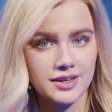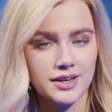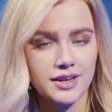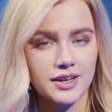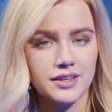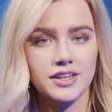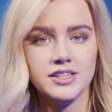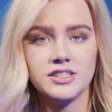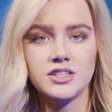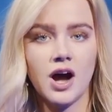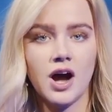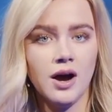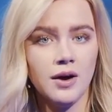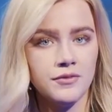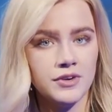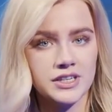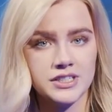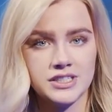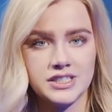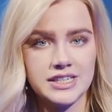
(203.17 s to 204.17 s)
This
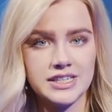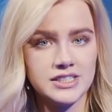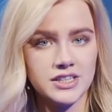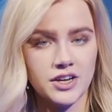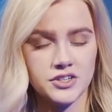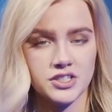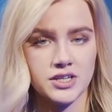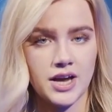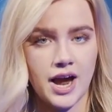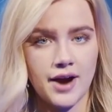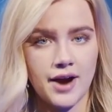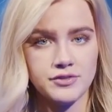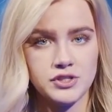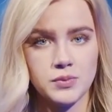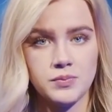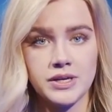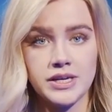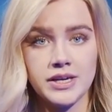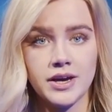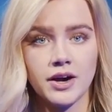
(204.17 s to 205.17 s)
obviously doesn't have to
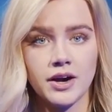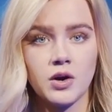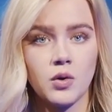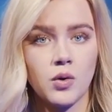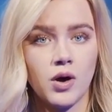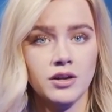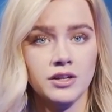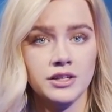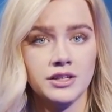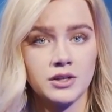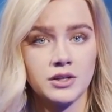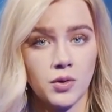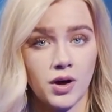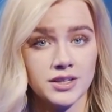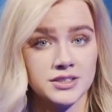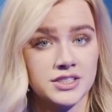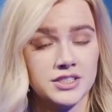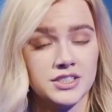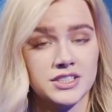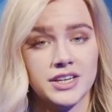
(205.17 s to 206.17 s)
be a
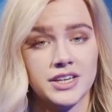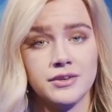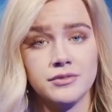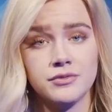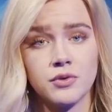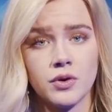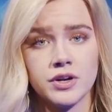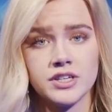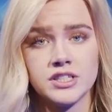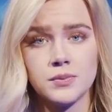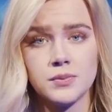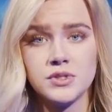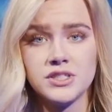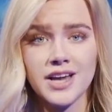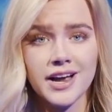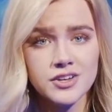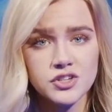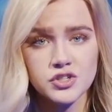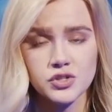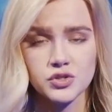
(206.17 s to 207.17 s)
qualitative or a
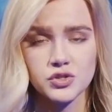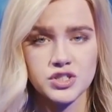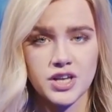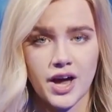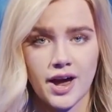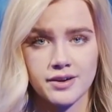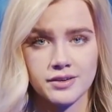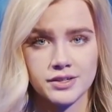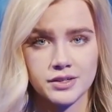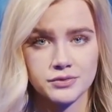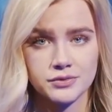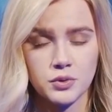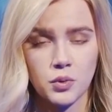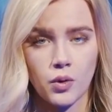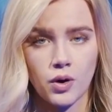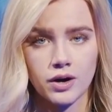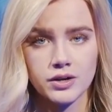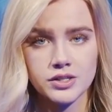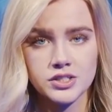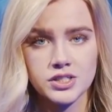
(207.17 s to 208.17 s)
substantial standard, of
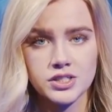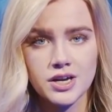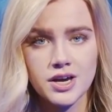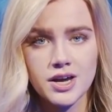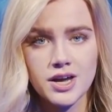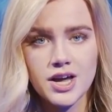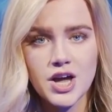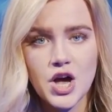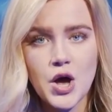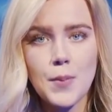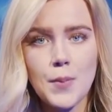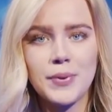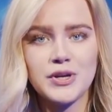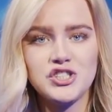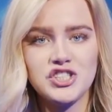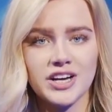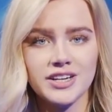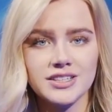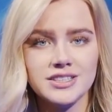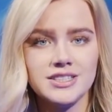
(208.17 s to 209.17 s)
course, but
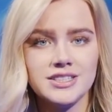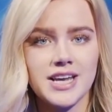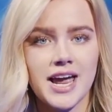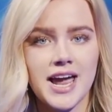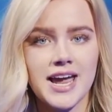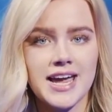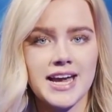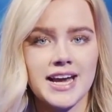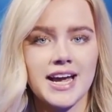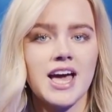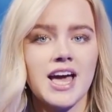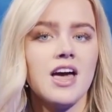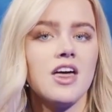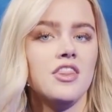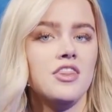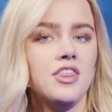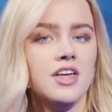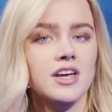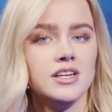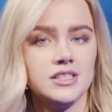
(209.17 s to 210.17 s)
just saying
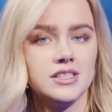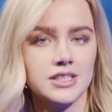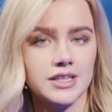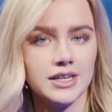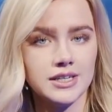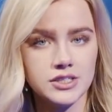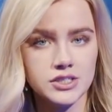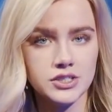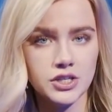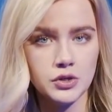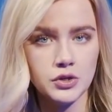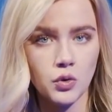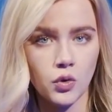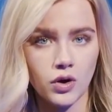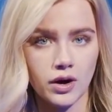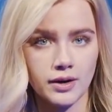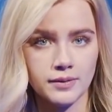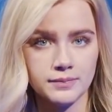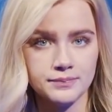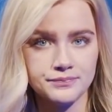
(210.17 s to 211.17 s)
this is the
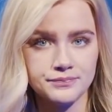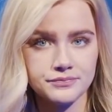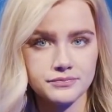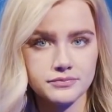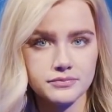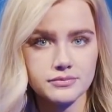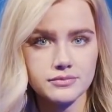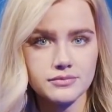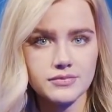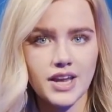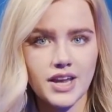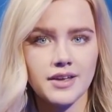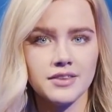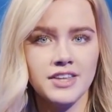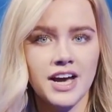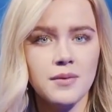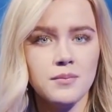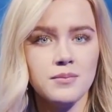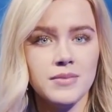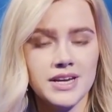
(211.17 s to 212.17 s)
norm,
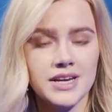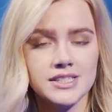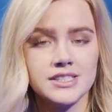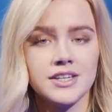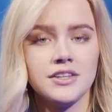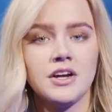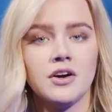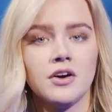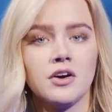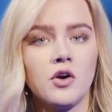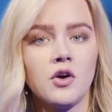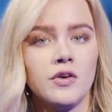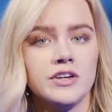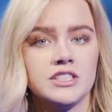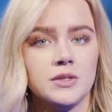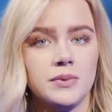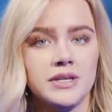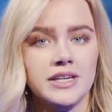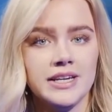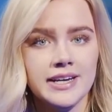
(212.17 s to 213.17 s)
that means that there are going to
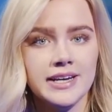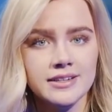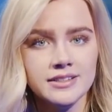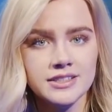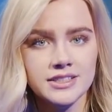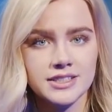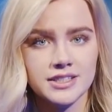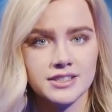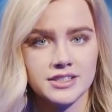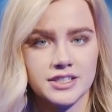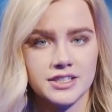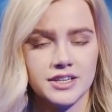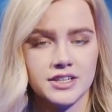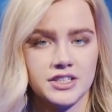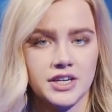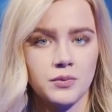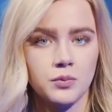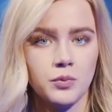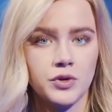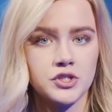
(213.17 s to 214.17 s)
be instances
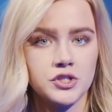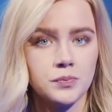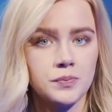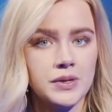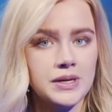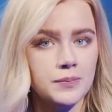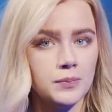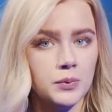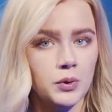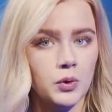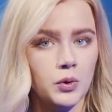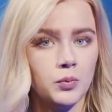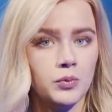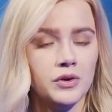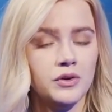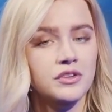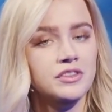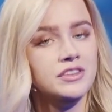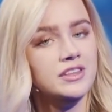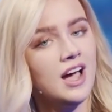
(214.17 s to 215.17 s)
in which people
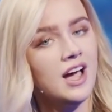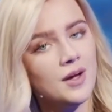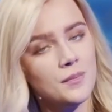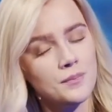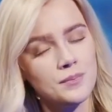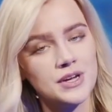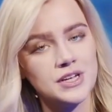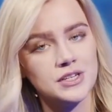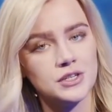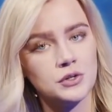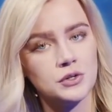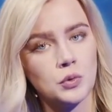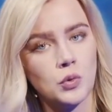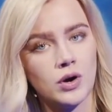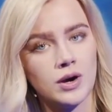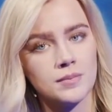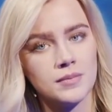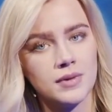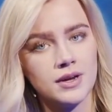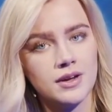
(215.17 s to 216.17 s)
will not be the
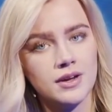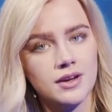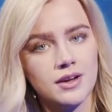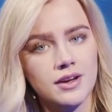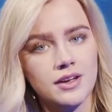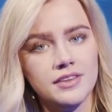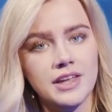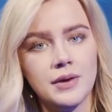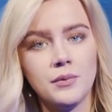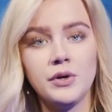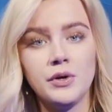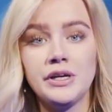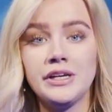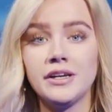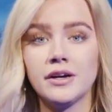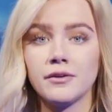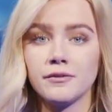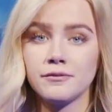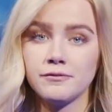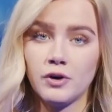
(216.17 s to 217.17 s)
norm. They will
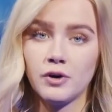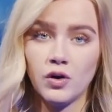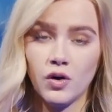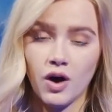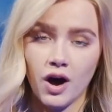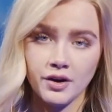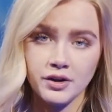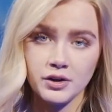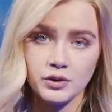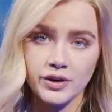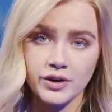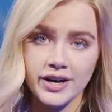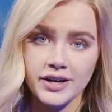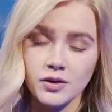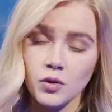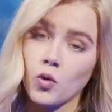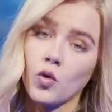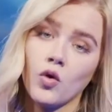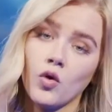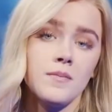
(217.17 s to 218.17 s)
either fall under it
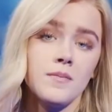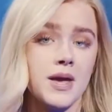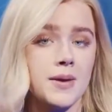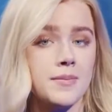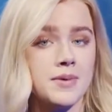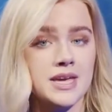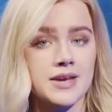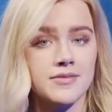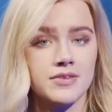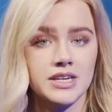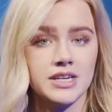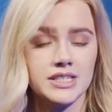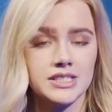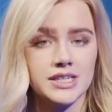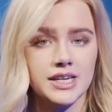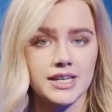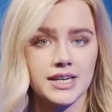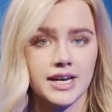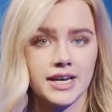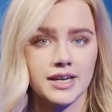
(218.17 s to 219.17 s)
or maybe even
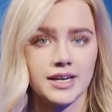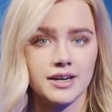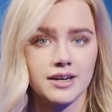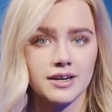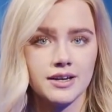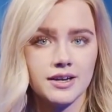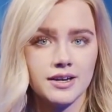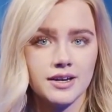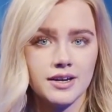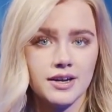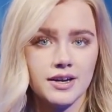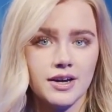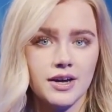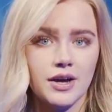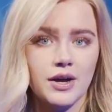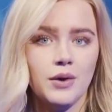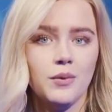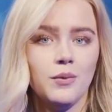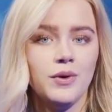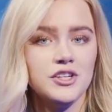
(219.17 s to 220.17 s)
exceed it,
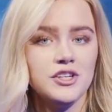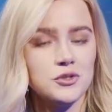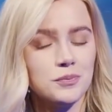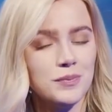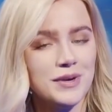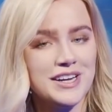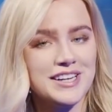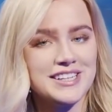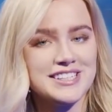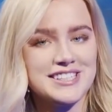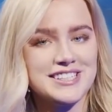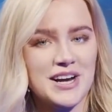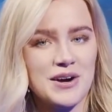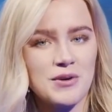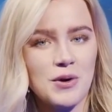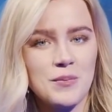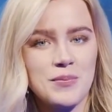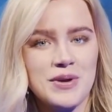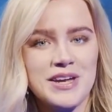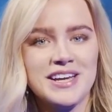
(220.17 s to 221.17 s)
which means there
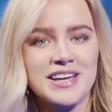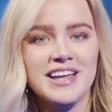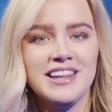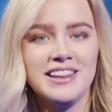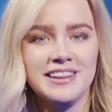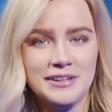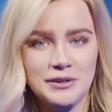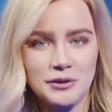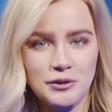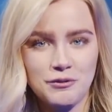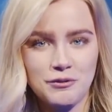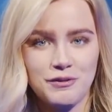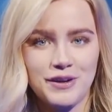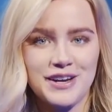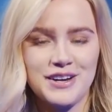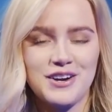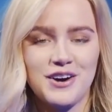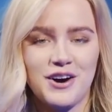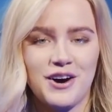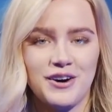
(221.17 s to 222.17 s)
will be a little thing
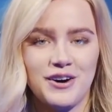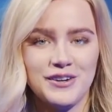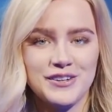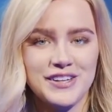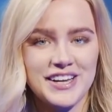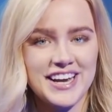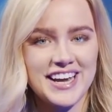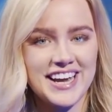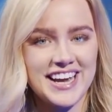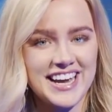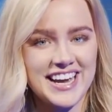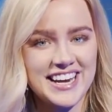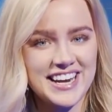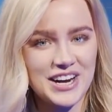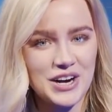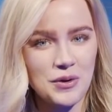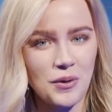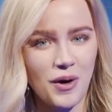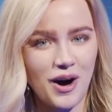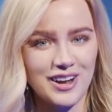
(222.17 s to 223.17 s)
called
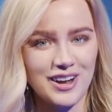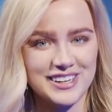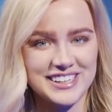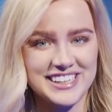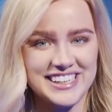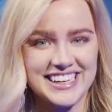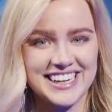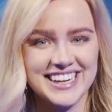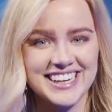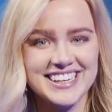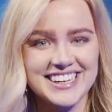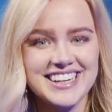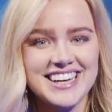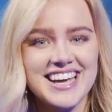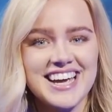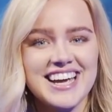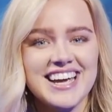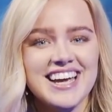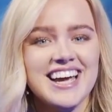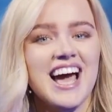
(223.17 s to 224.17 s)
inequality.
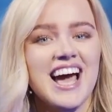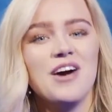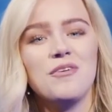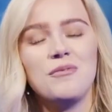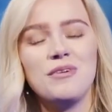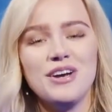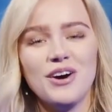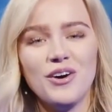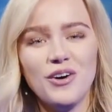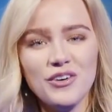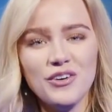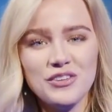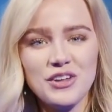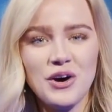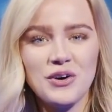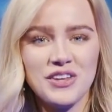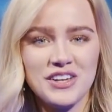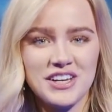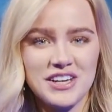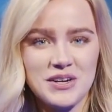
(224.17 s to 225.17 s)
And we all
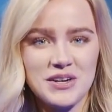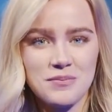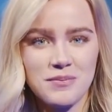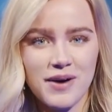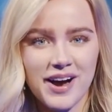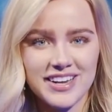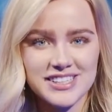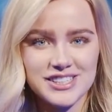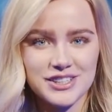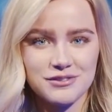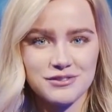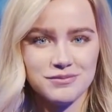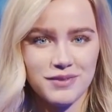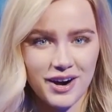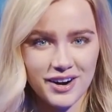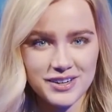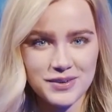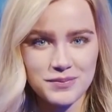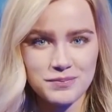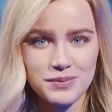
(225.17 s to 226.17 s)
know that in the minds of
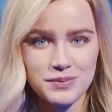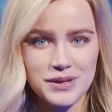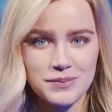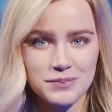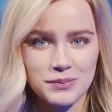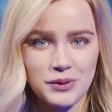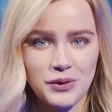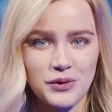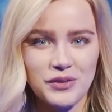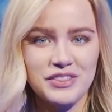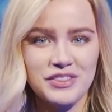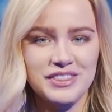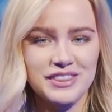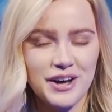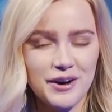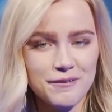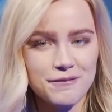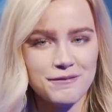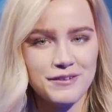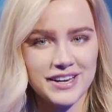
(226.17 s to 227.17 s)
modern people,
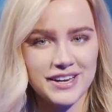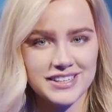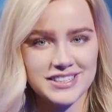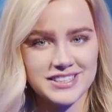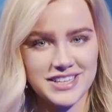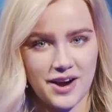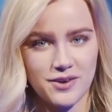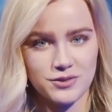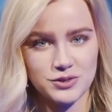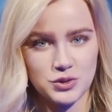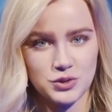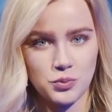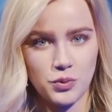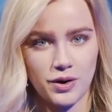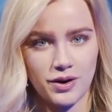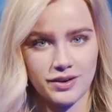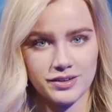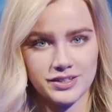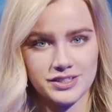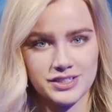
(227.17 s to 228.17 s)
nothing sounds
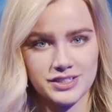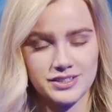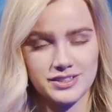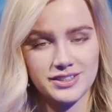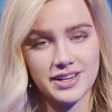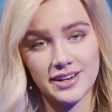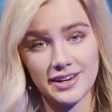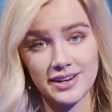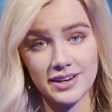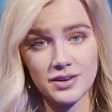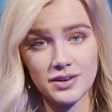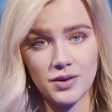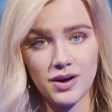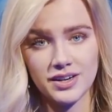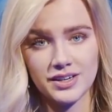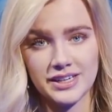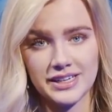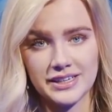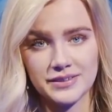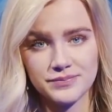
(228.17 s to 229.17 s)
worse than
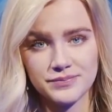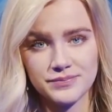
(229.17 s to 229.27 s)
inequality.